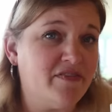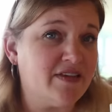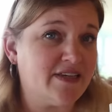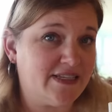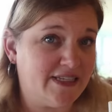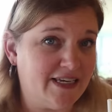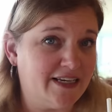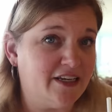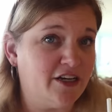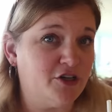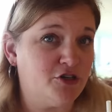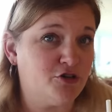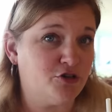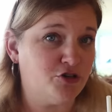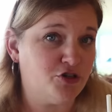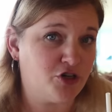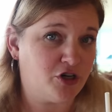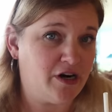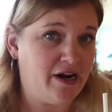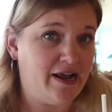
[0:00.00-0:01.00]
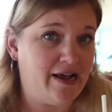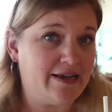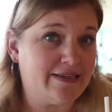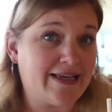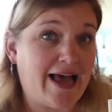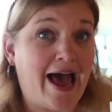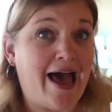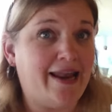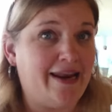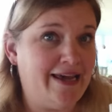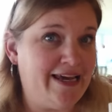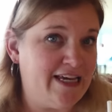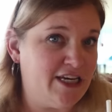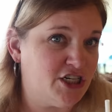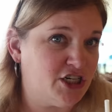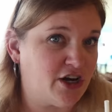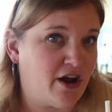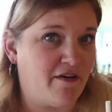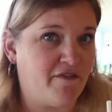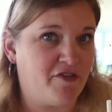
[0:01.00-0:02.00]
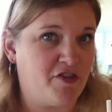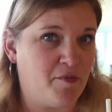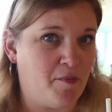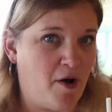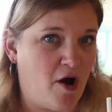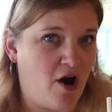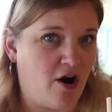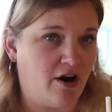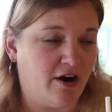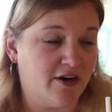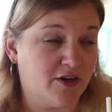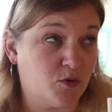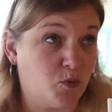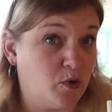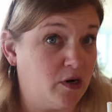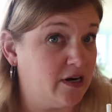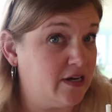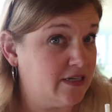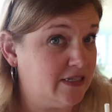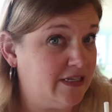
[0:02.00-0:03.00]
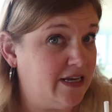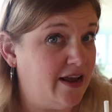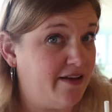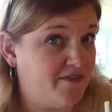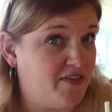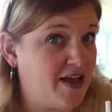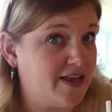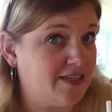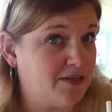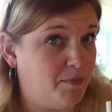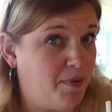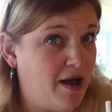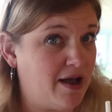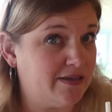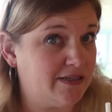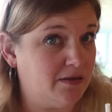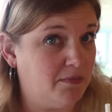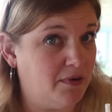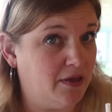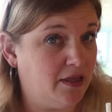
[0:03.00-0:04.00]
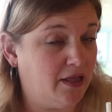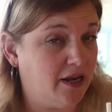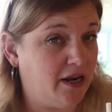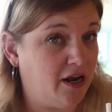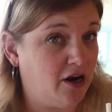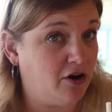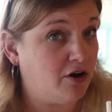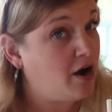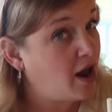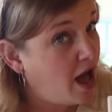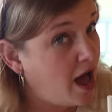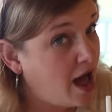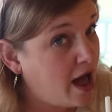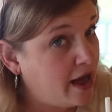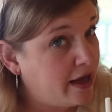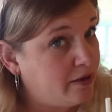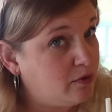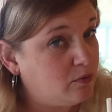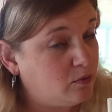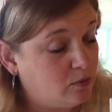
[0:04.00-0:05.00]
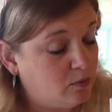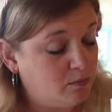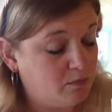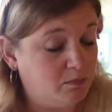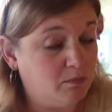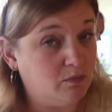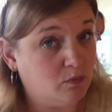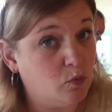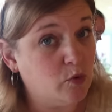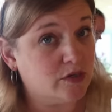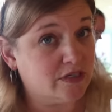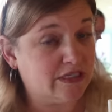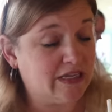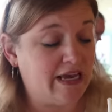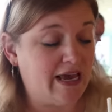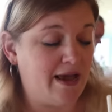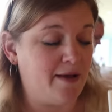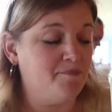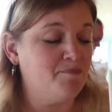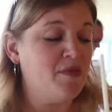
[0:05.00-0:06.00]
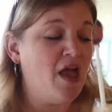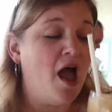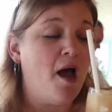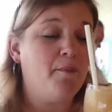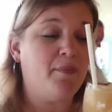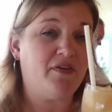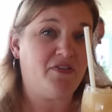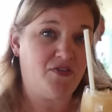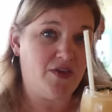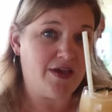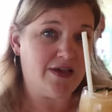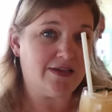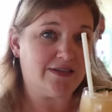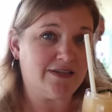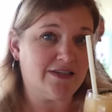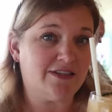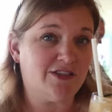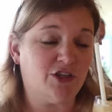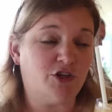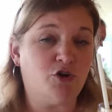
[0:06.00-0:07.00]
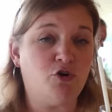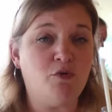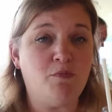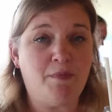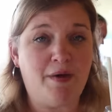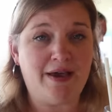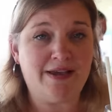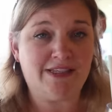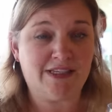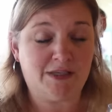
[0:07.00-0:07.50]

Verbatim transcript: of the signature drinks at each of the bars. We're gonna see if that's a possibility or not. We'll see. But this is the Goombay